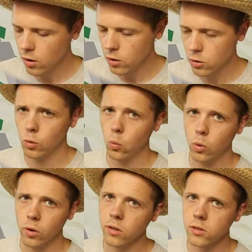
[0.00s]
So it
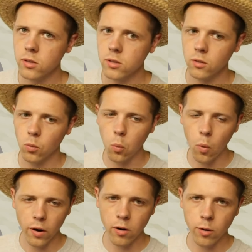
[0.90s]
works
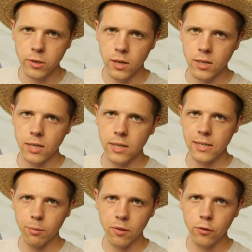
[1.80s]
100%
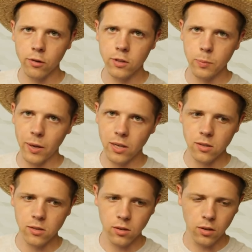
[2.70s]
except if you're in
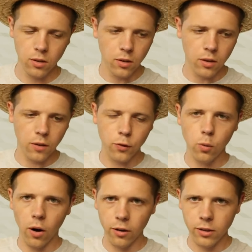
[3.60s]
space. If
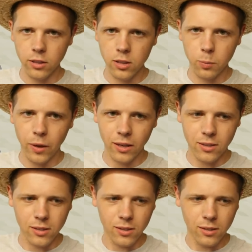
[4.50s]
you are in
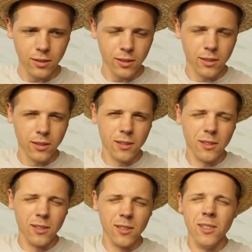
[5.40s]
space,
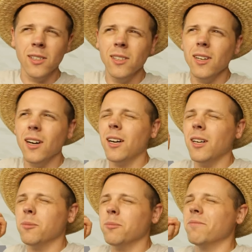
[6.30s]

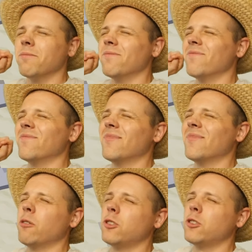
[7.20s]

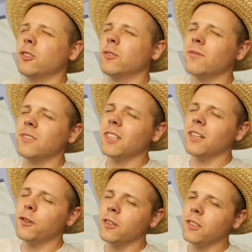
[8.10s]
ouch.
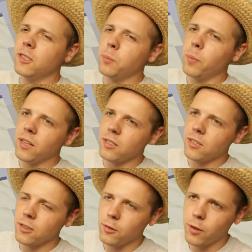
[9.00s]
If you're in space,
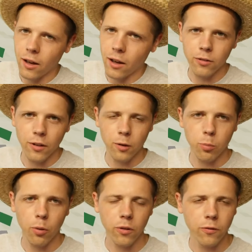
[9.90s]
you have, I think
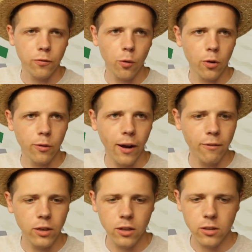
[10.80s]
0.4
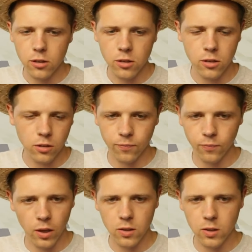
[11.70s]
gravity is just a
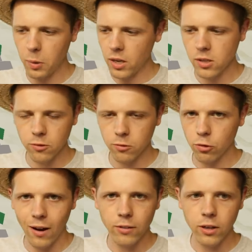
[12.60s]
space
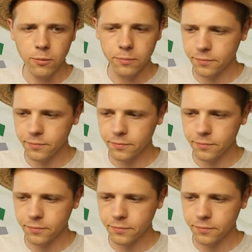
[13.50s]
gravity.